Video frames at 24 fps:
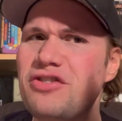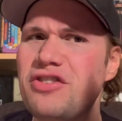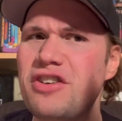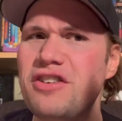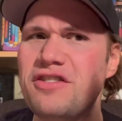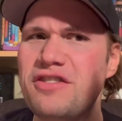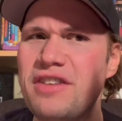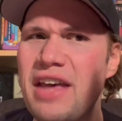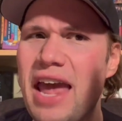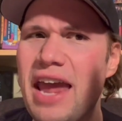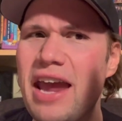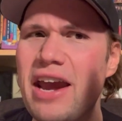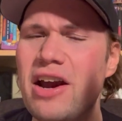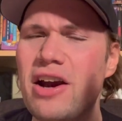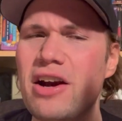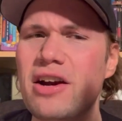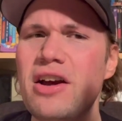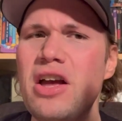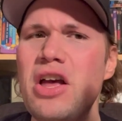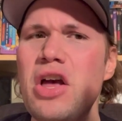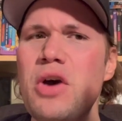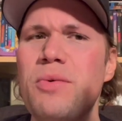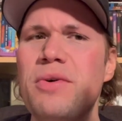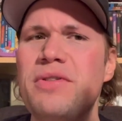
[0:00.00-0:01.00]
she's
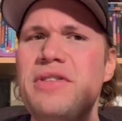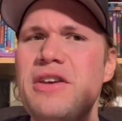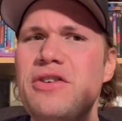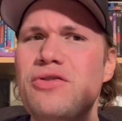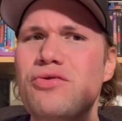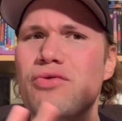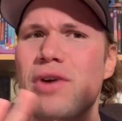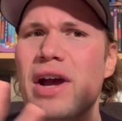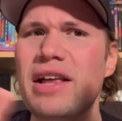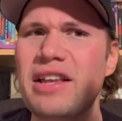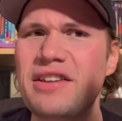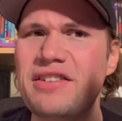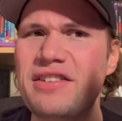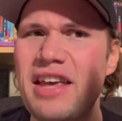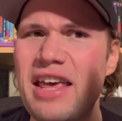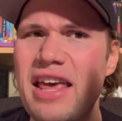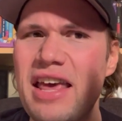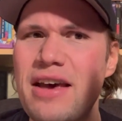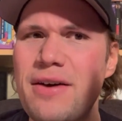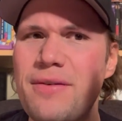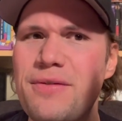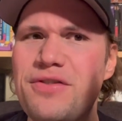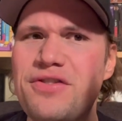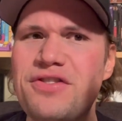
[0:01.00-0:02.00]
there with these
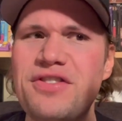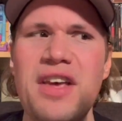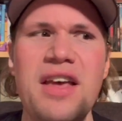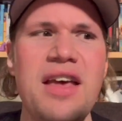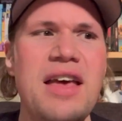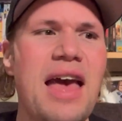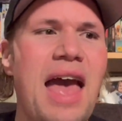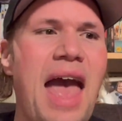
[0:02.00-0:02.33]
relatives,